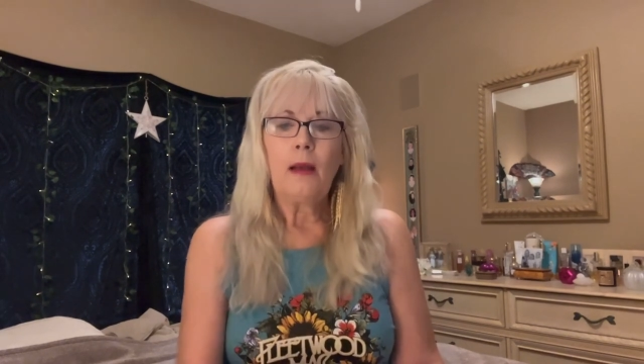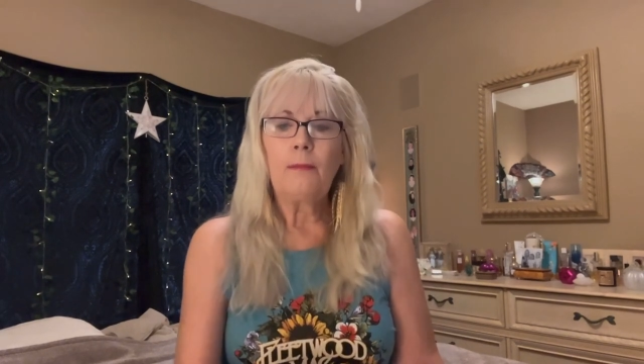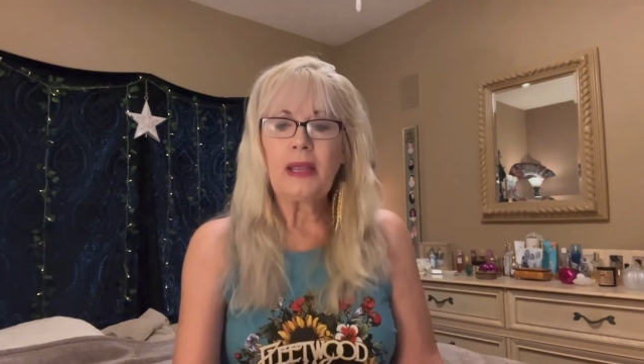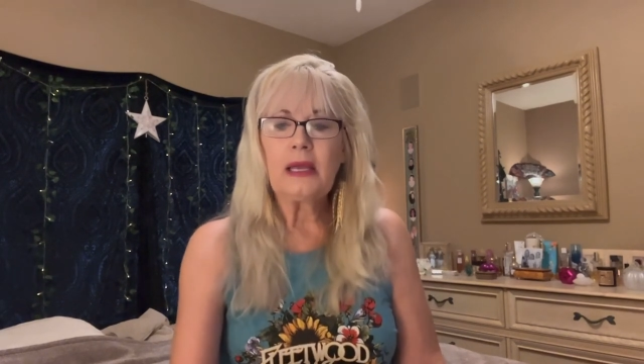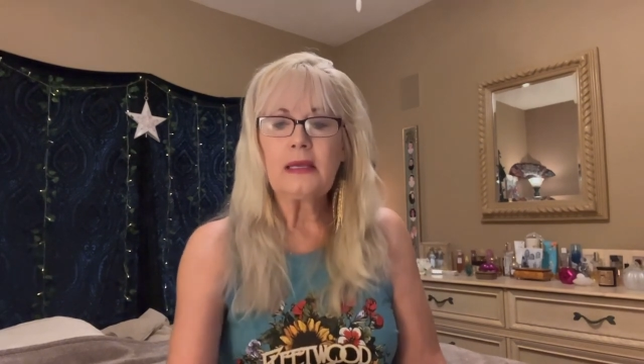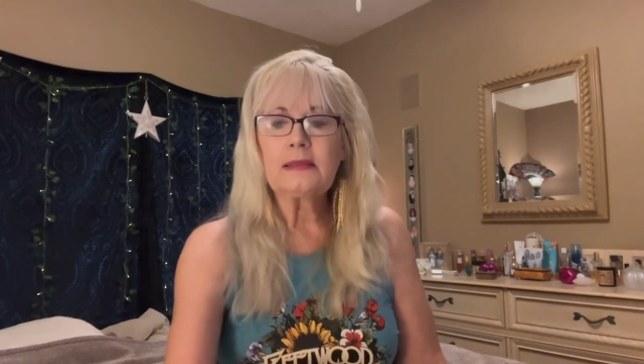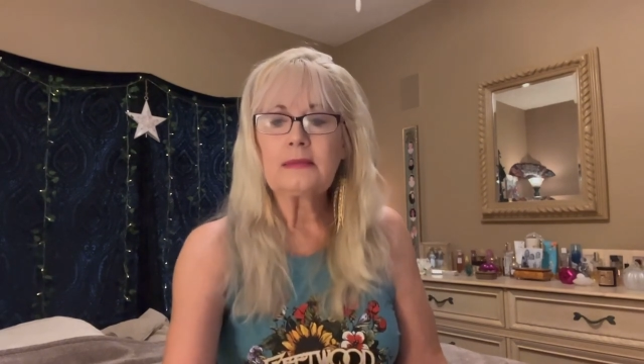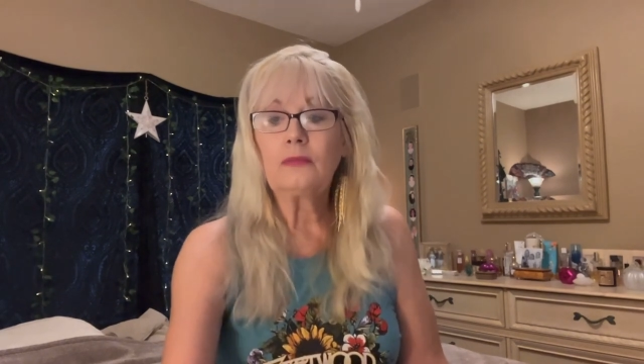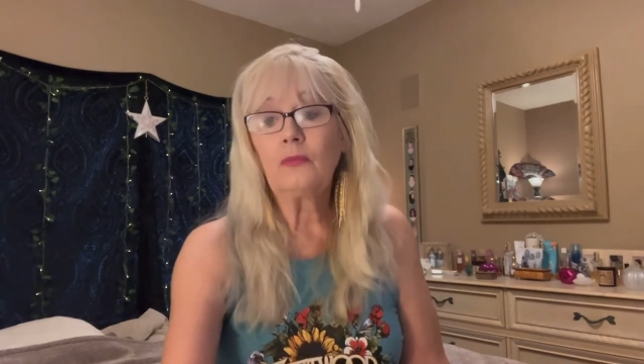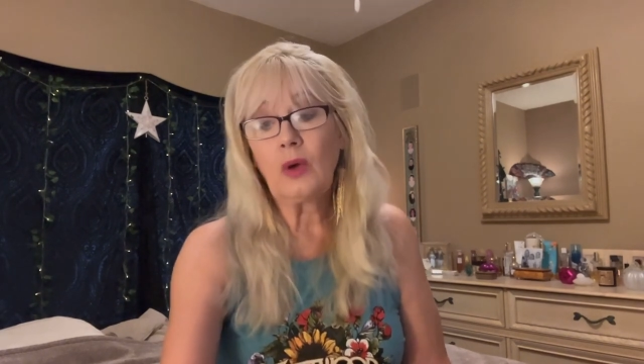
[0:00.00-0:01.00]

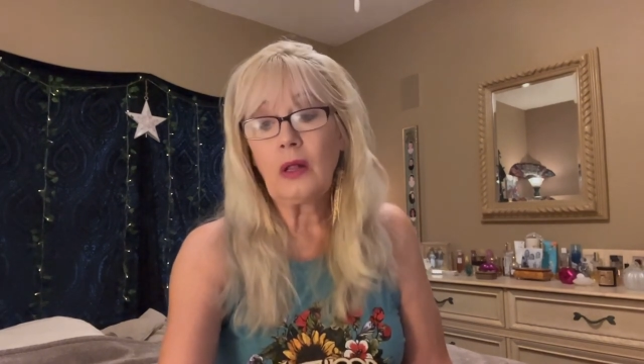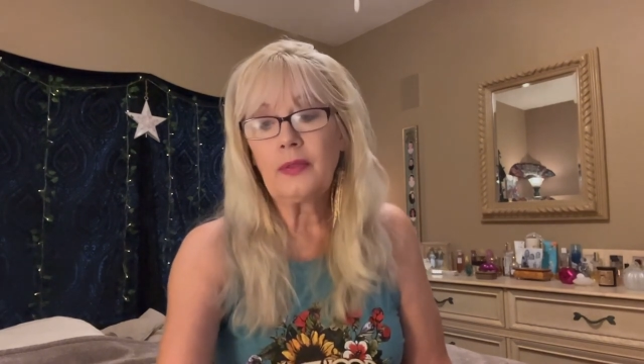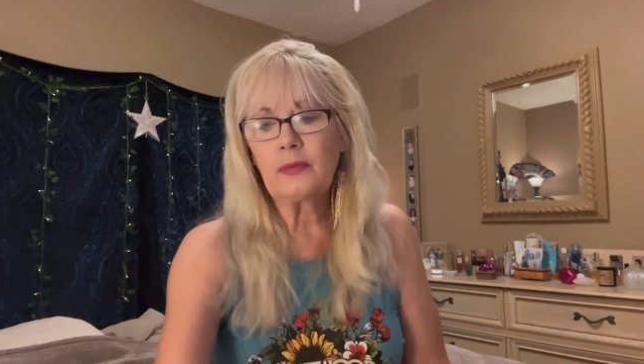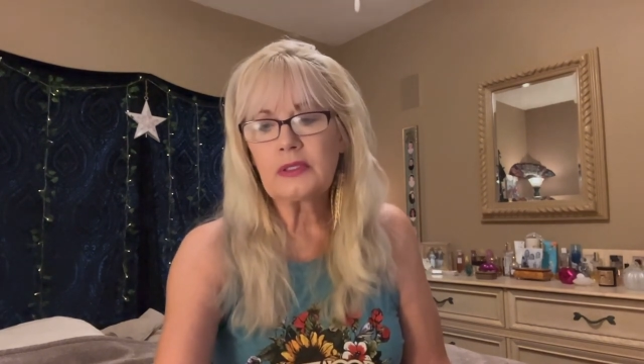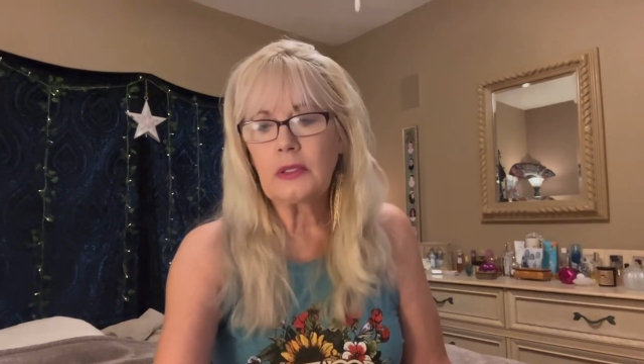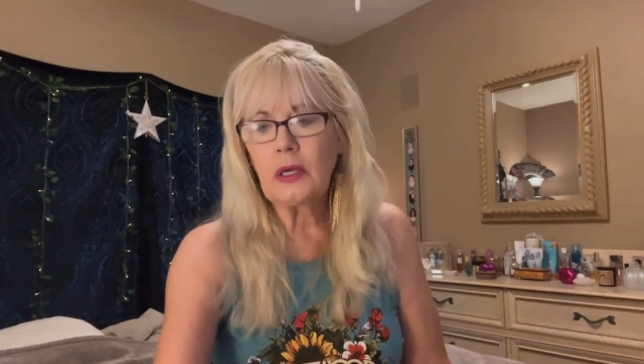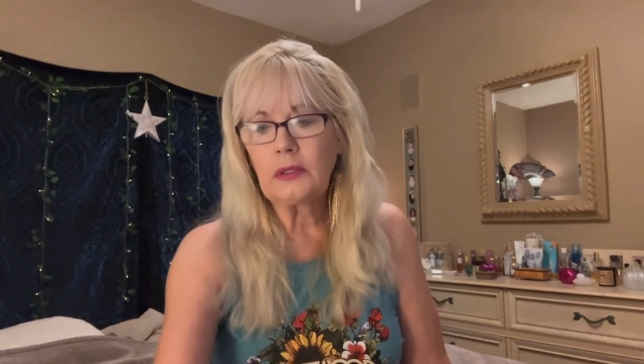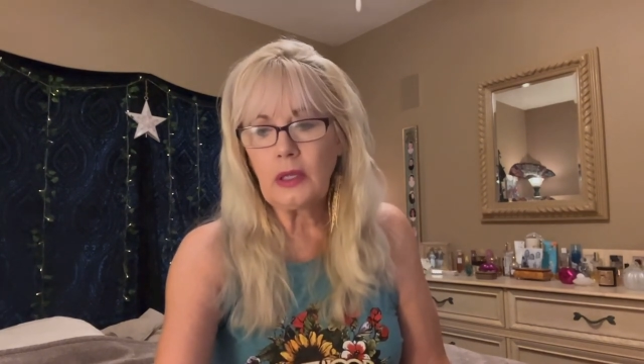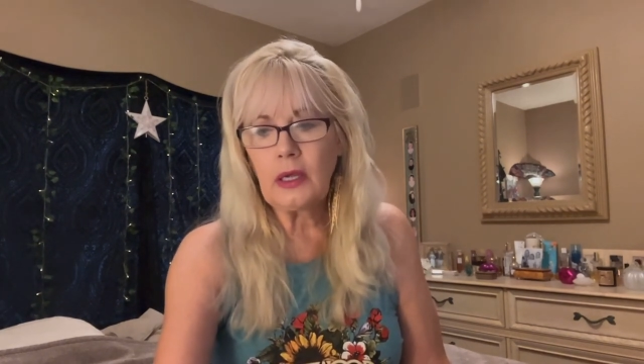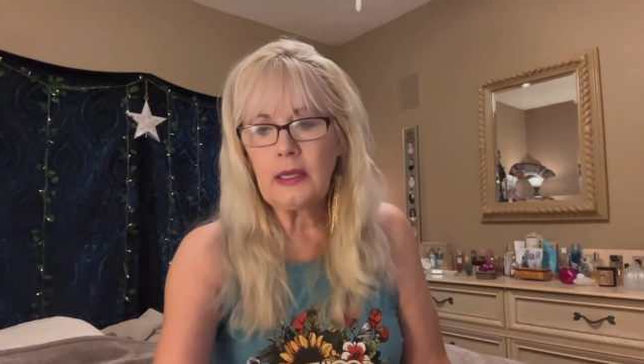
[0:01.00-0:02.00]
because, well, there was a long
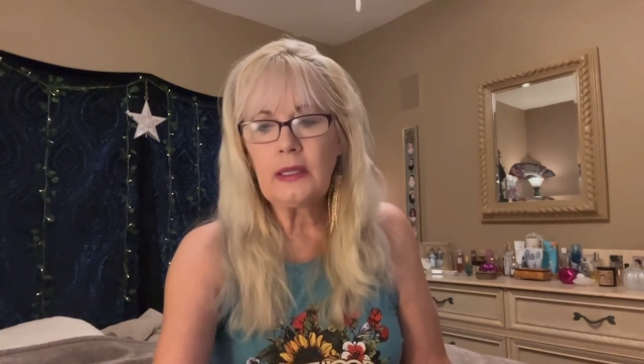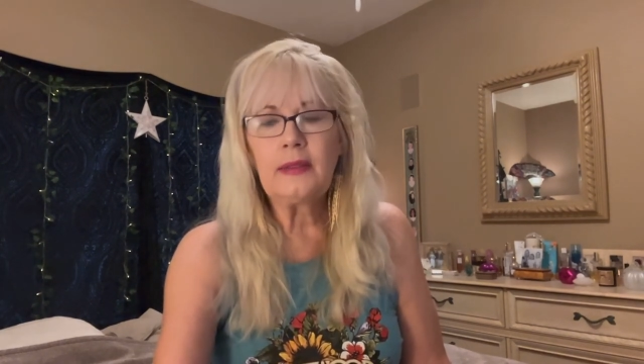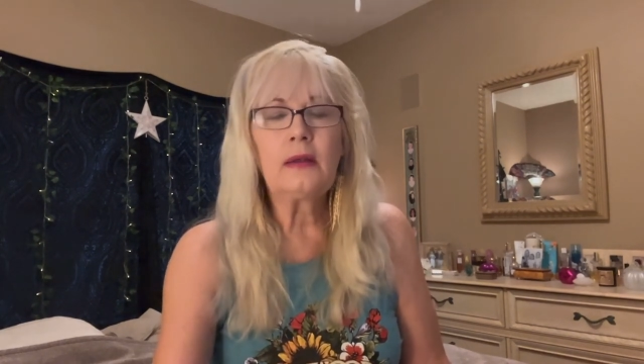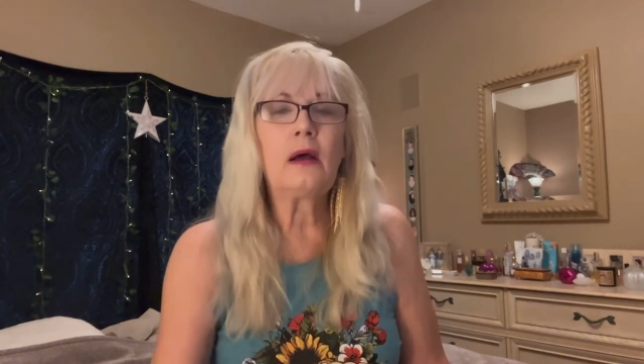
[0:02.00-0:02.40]
line. And then